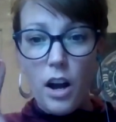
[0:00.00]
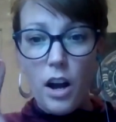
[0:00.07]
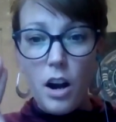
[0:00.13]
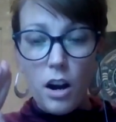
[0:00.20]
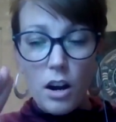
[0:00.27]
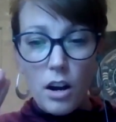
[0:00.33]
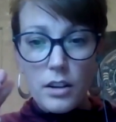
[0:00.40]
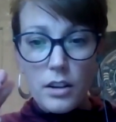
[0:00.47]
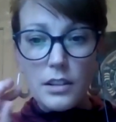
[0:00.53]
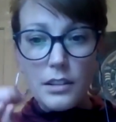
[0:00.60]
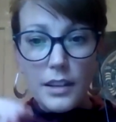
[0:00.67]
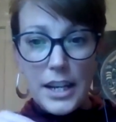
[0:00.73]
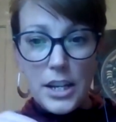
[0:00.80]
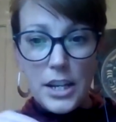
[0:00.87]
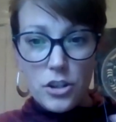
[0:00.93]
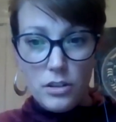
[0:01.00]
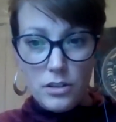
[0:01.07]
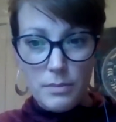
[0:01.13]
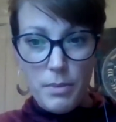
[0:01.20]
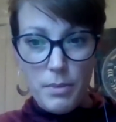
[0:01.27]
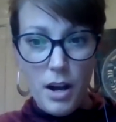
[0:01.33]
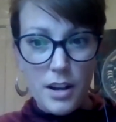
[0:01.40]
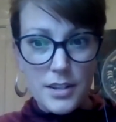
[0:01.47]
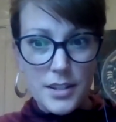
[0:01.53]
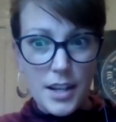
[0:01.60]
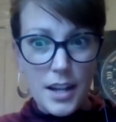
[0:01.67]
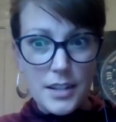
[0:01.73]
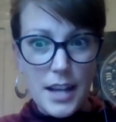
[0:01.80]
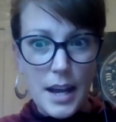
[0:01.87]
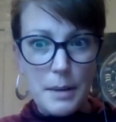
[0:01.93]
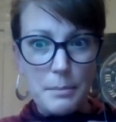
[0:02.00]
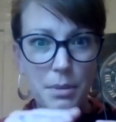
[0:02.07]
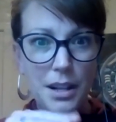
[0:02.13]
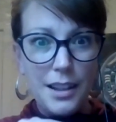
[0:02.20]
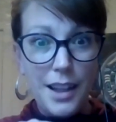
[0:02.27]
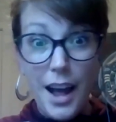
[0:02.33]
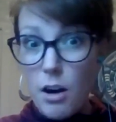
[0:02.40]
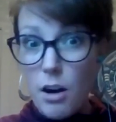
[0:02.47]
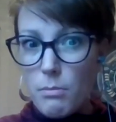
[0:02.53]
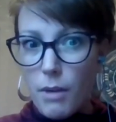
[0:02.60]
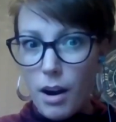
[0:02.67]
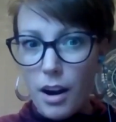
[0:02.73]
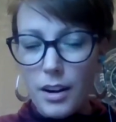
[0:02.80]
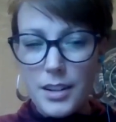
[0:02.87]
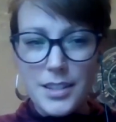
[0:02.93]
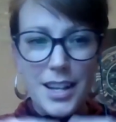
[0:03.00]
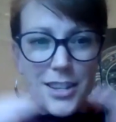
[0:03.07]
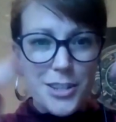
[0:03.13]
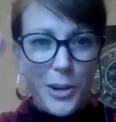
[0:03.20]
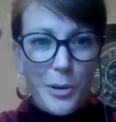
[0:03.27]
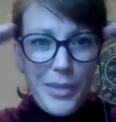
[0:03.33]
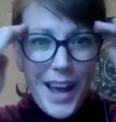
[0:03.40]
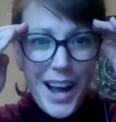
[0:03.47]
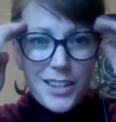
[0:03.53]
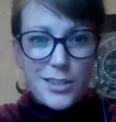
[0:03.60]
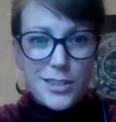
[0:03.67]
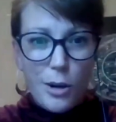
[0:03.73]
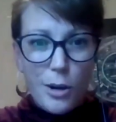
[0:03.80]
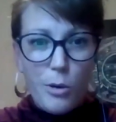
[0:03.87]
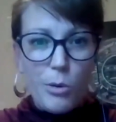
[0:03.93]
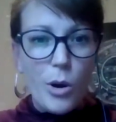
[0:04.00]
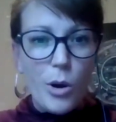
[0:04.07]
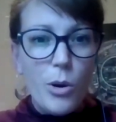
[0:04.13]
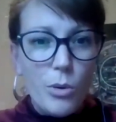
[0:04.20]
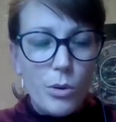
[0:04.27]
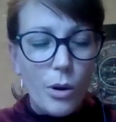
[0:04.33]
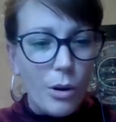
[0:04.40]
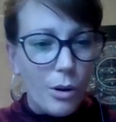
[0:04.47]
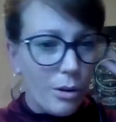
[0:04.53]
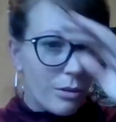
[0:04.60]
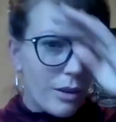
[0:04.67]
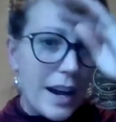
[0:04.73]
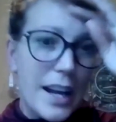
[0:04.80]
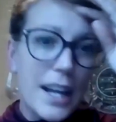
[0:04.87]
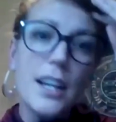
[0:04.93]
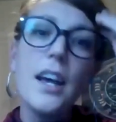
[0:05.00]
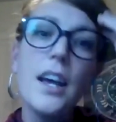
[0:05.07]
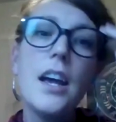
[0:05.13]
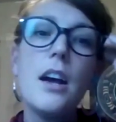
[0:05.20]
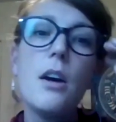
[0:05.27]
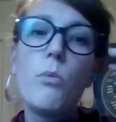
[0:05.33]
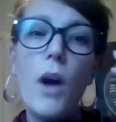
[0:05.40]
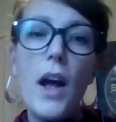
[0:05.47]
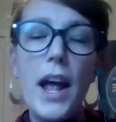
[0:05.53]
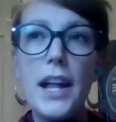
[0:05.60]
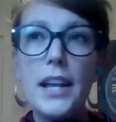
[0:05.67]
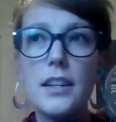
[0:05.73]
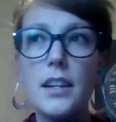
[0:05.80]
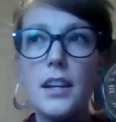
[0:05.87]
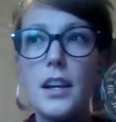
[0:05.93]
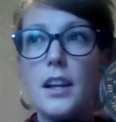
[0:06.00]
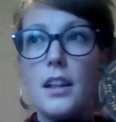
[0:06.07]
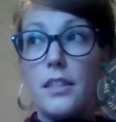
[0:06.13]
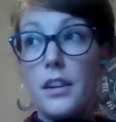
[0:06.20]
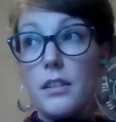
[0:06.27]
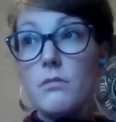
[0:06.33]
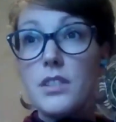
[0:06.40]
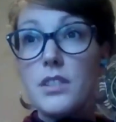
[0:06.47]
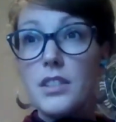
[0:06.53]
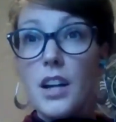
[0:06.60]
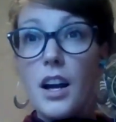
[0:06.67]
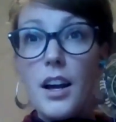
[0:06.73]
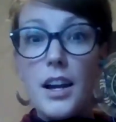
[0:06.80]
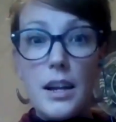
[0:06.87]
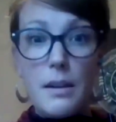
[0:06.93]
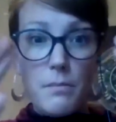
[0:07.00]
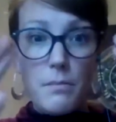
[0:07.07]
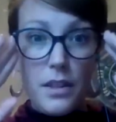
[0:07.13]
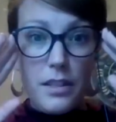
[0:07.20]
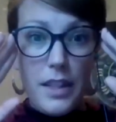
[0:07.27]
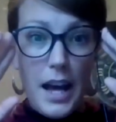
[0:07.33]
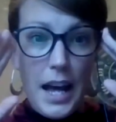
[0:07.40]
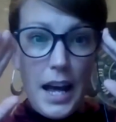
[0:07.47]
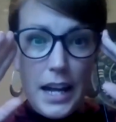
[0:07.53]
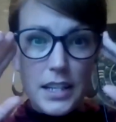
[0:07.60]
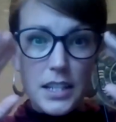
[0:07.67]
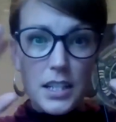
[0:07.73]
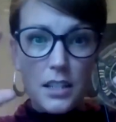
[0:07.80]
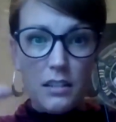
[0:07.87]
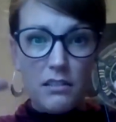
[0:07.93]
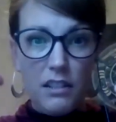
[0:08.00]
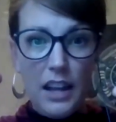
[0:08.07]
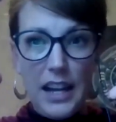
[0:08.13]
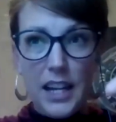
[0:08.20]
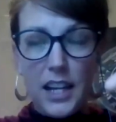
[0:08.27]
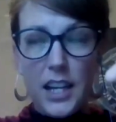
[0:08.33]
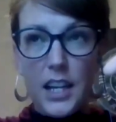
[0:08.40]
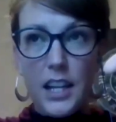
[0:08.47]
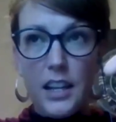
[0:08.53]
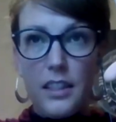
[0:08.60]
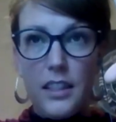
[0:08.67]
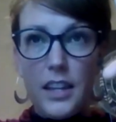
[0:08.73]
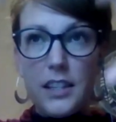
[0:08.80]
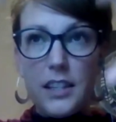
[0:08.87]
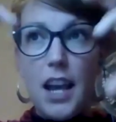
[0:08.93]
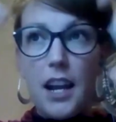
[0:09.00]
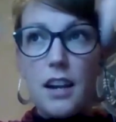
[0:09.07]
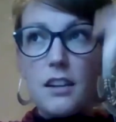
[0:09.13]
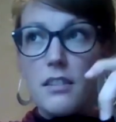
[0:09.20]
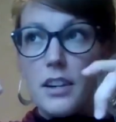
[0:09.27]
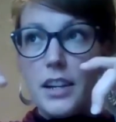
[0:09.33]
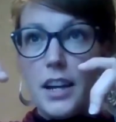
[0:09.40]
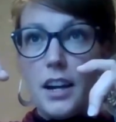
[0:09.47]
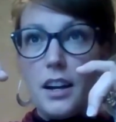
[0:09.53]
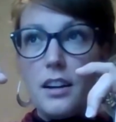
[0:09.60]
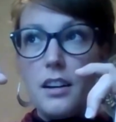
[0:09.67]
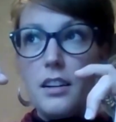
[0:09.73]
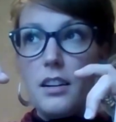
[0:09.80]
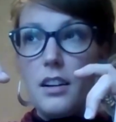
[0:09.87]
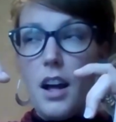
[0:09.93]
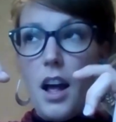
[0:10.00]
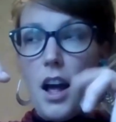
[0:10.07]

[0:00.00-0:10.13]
hard glacial deposits and plow marks. And so that's so cool, right? When there was a time that like this area